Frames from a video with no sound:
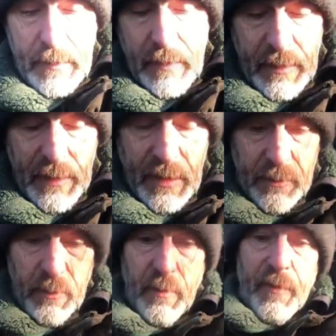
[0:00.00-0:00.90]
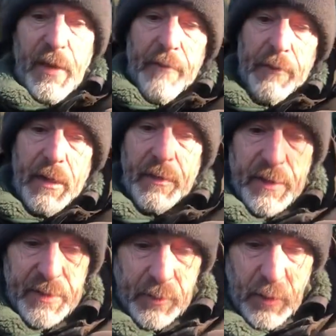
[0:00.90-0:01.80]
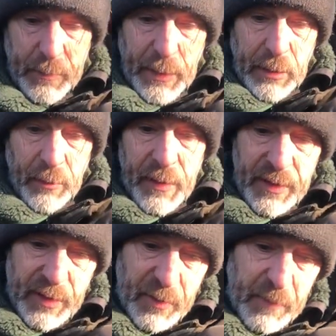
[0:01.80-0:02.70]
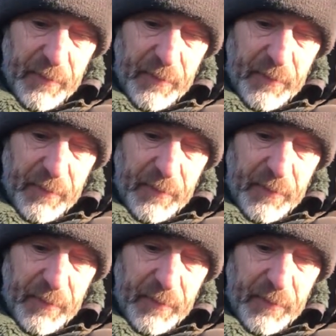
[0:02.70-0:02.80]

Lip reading: And then with the other end, as I've got the bail on, this has just been